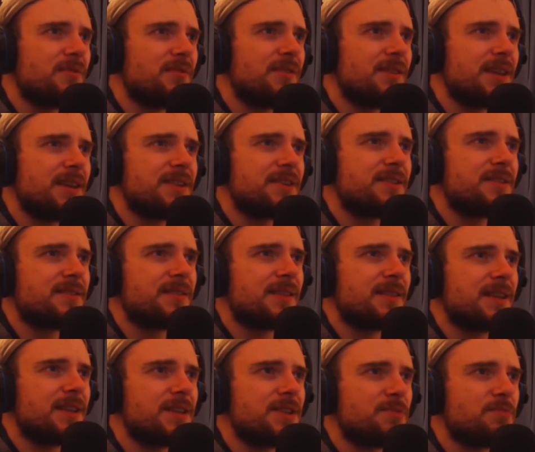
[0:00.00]
this
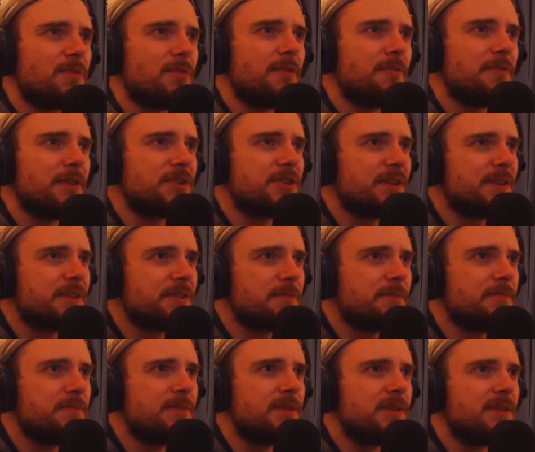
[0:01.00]
revisionism?